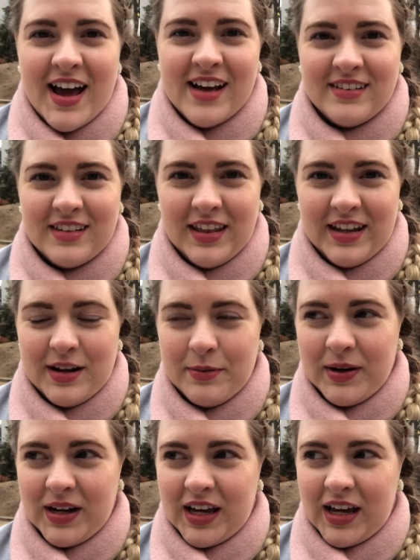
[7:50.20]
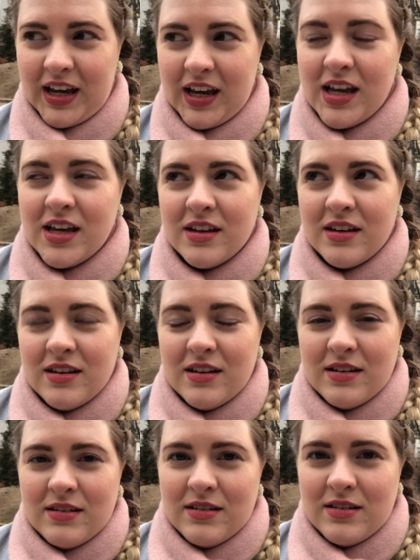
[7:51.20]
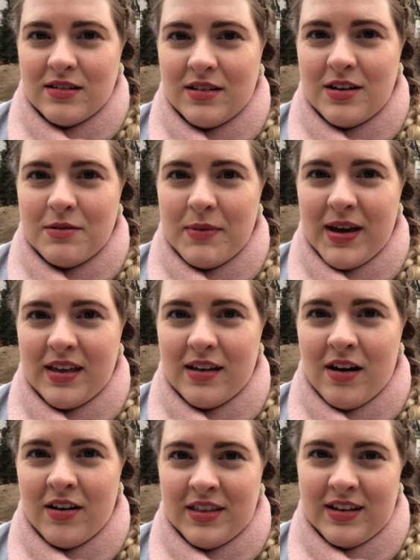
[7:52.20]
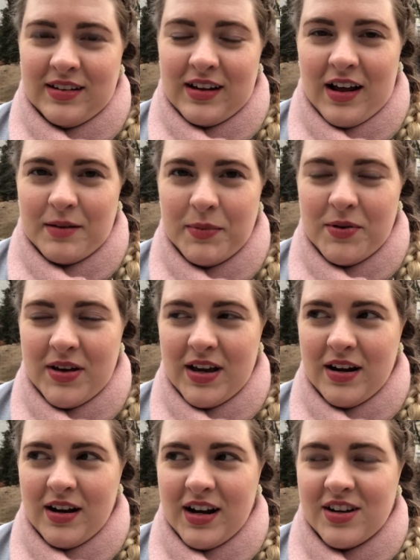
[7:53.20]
asked the lady working, do you make all these hanbok here?